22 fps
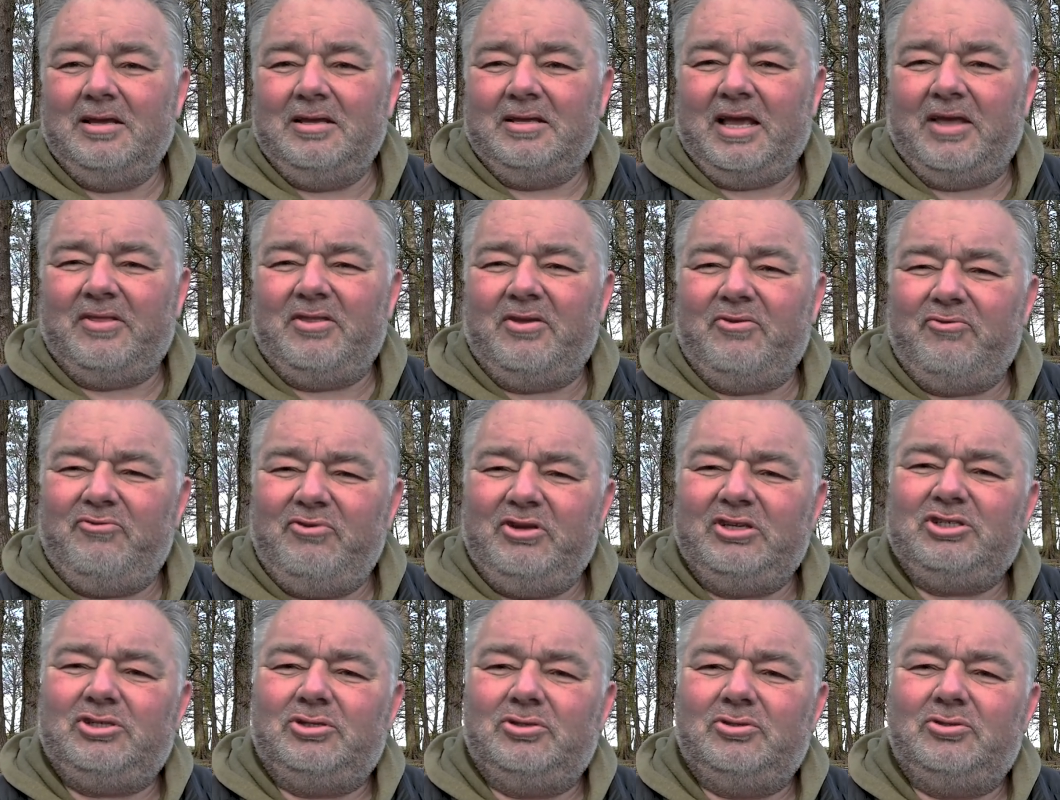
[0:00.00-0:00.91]
Yeah, the
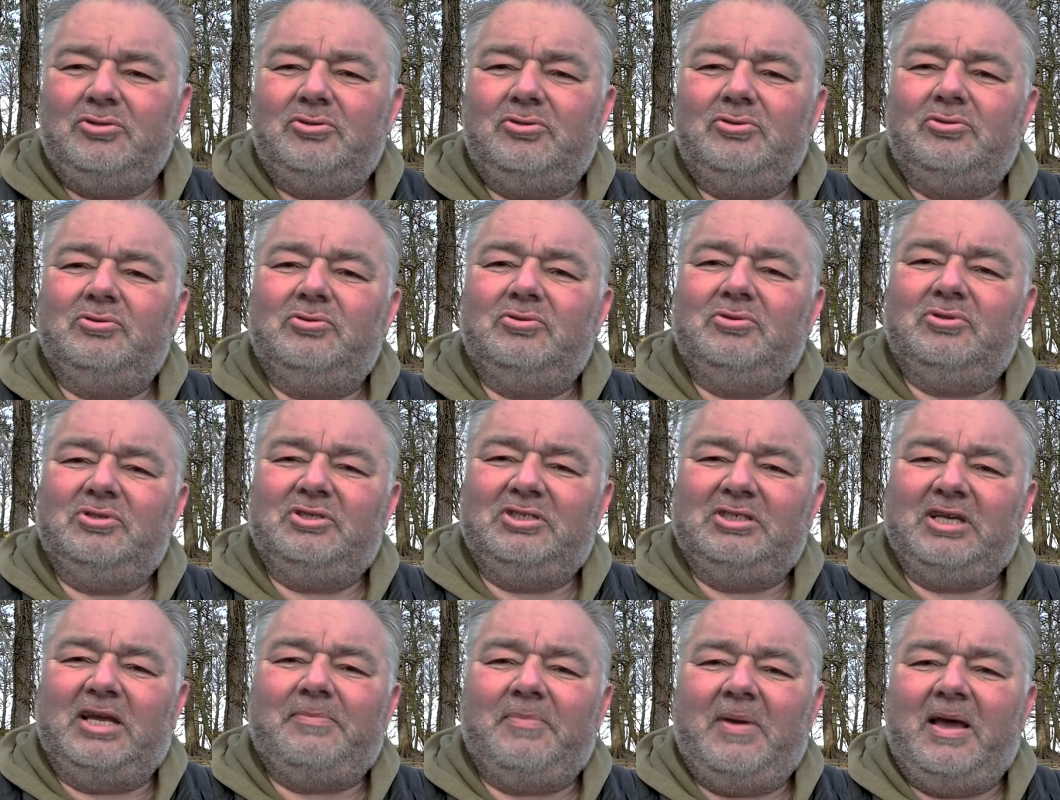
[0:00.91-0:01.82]
original
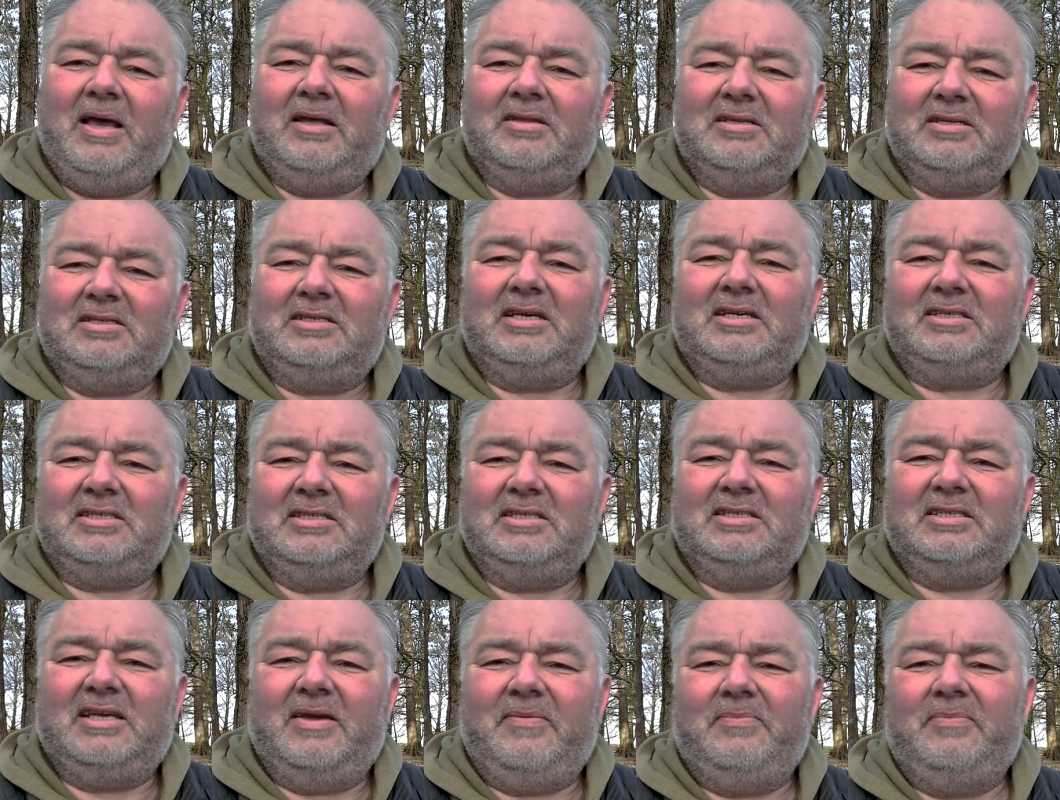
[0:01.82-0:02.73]
Z mount, the 6 and
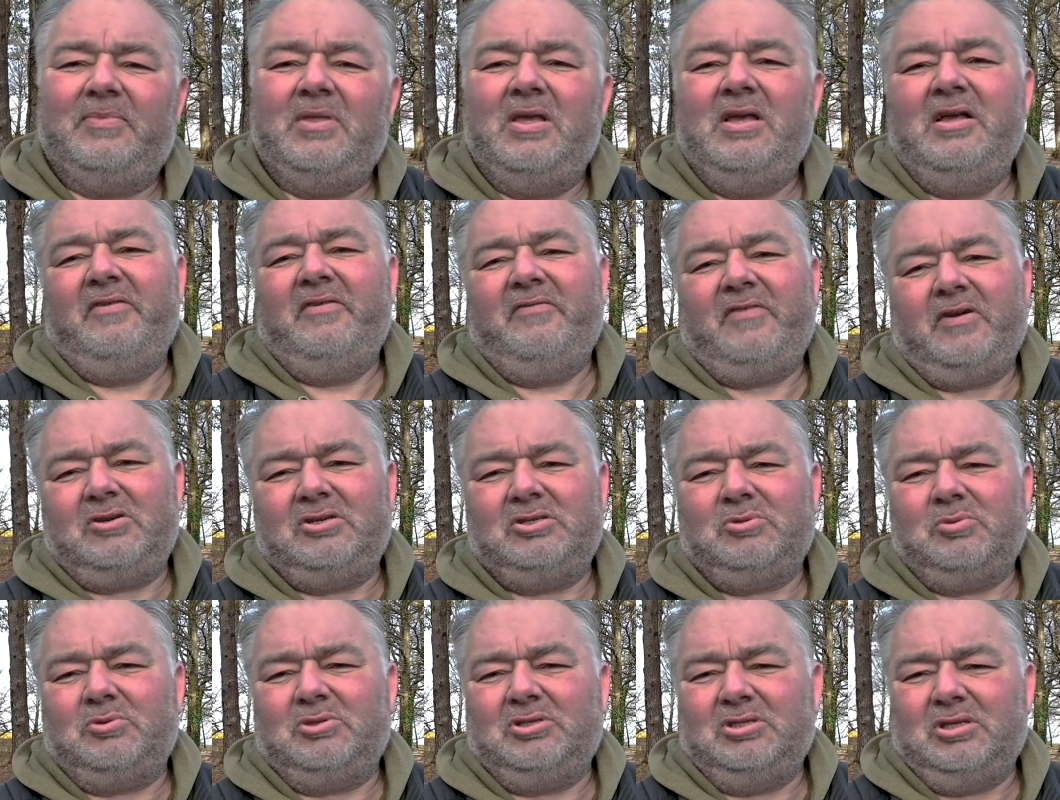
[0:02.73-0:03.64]
7,
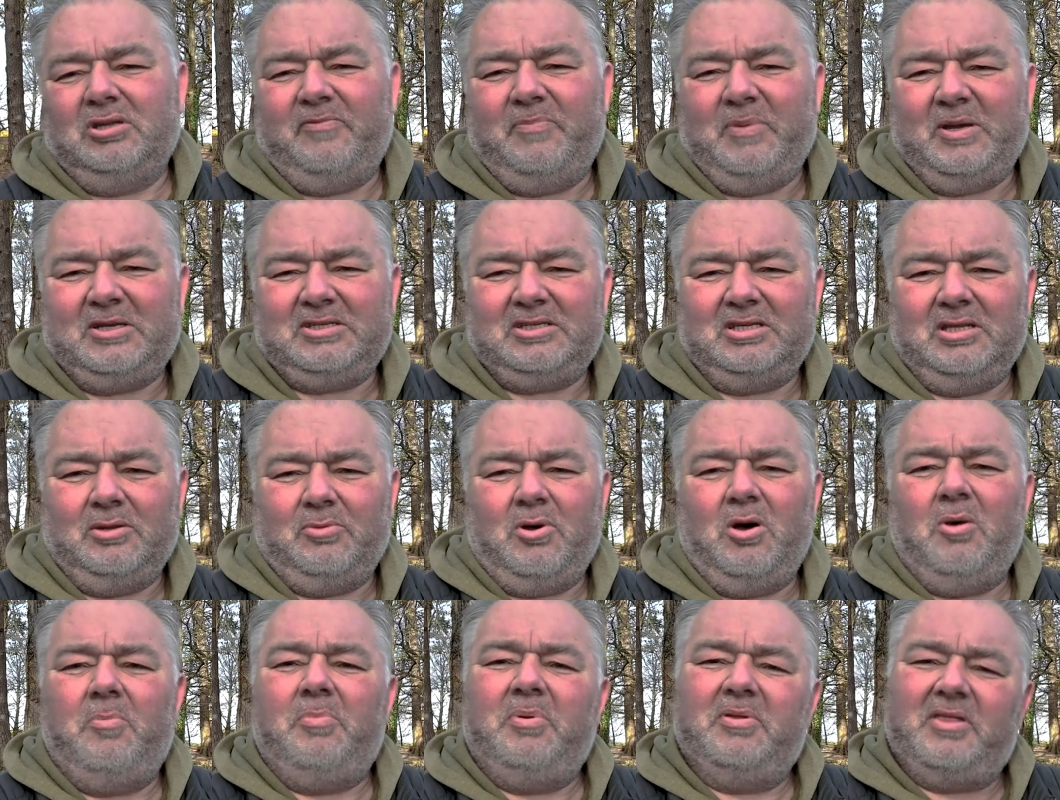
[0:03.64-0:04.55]
focus wasn't the best in the
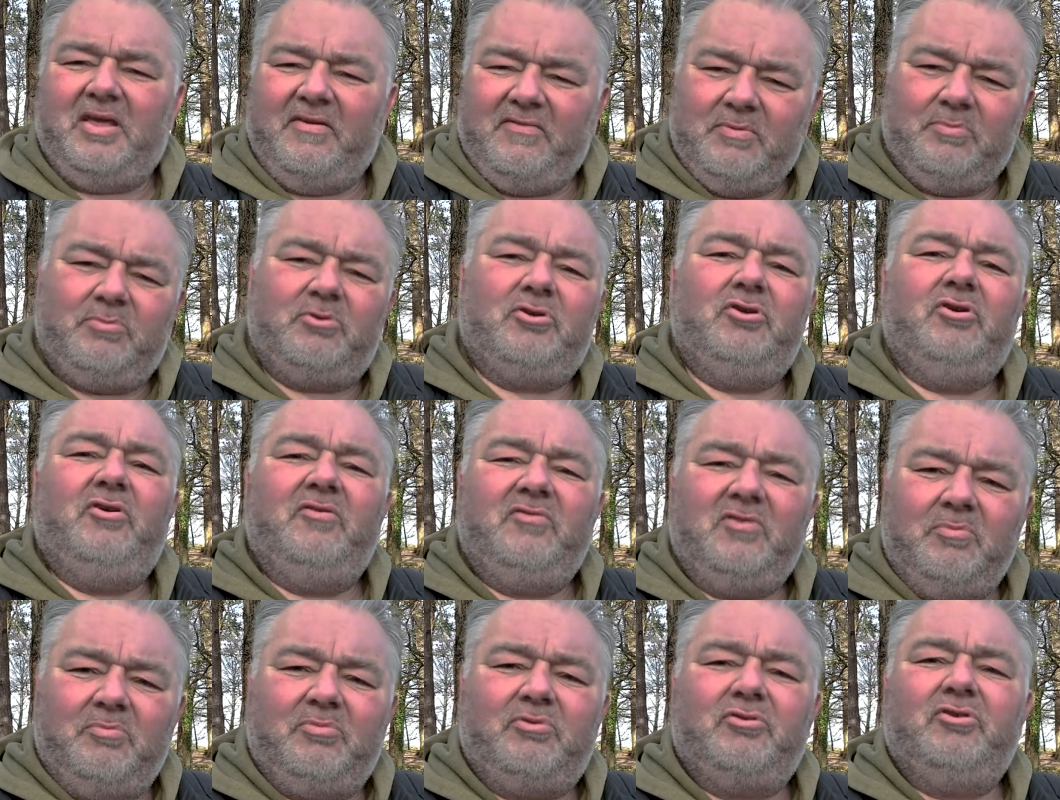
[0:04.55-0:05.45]
world, but they've improved
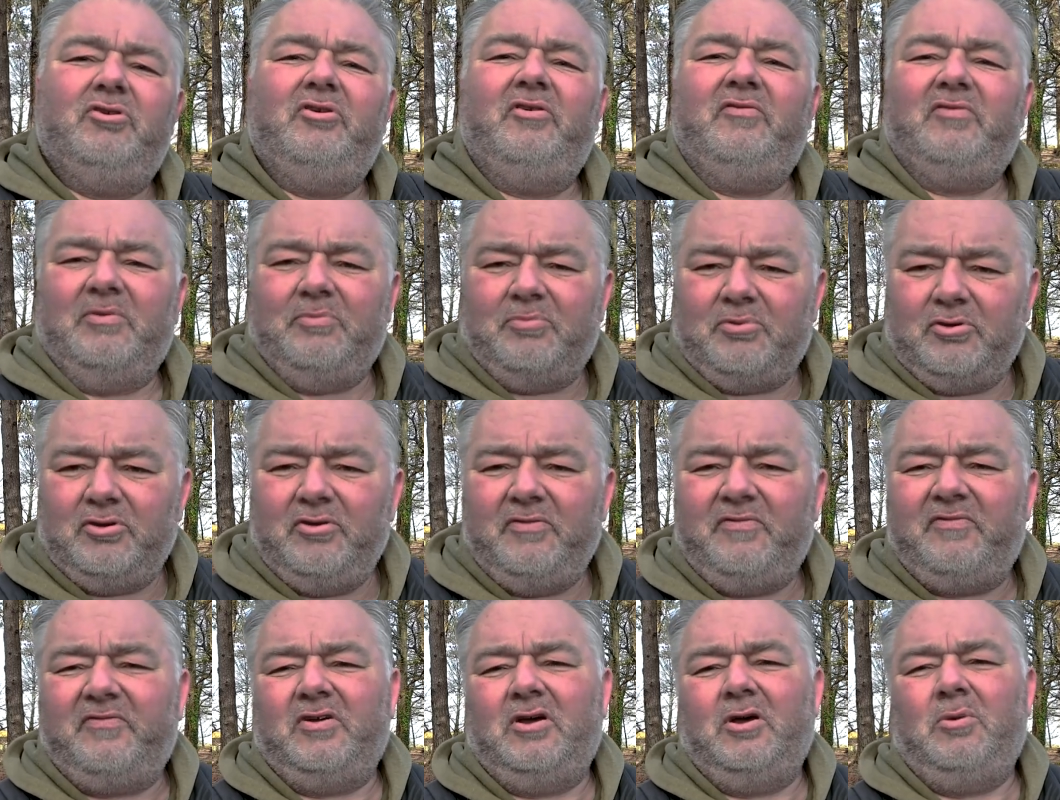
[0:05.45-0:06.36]

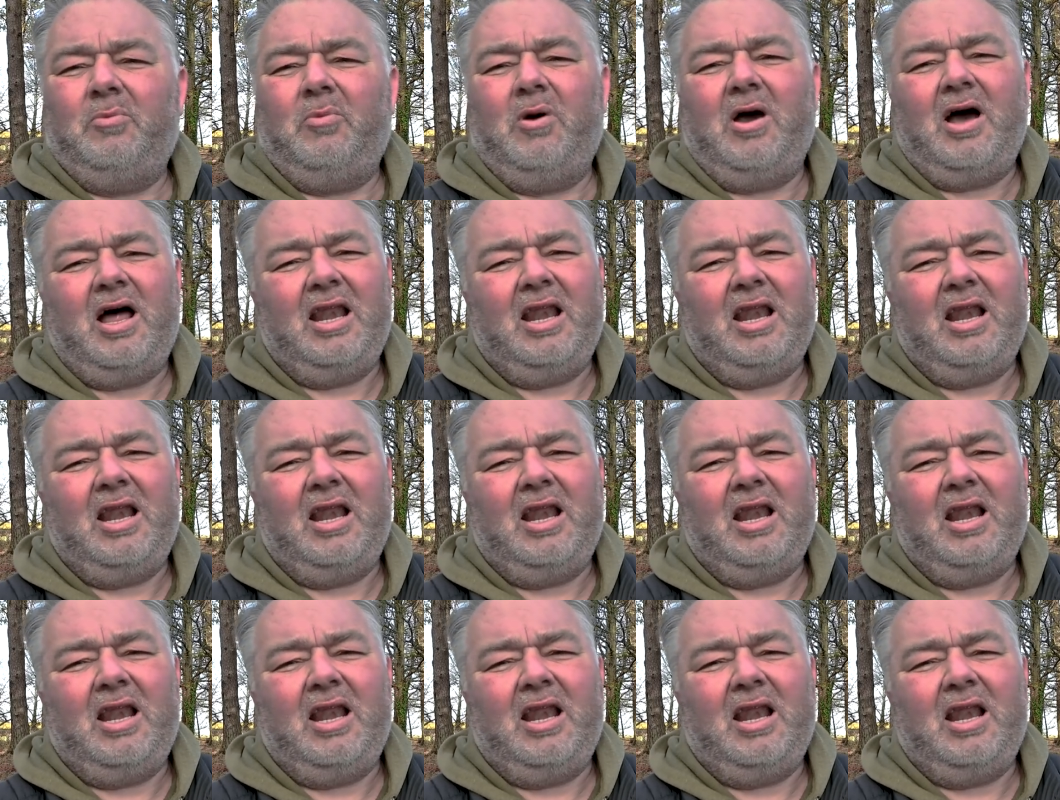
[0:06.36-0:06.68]
firmware.